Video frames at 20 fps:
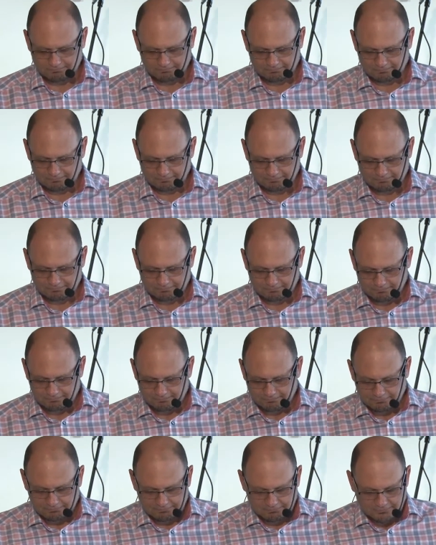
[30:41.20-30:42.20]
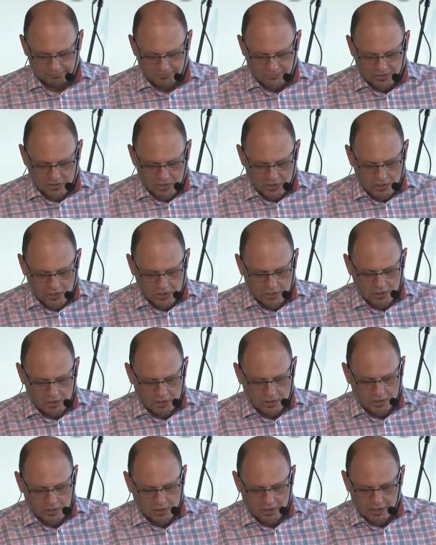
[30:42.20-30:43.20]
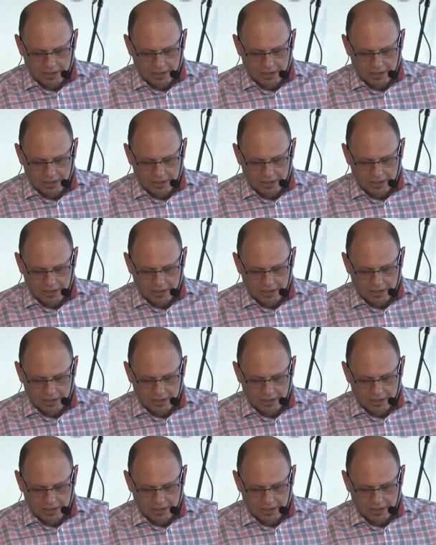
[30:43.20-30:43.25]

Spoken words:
No one is speaking in this clip.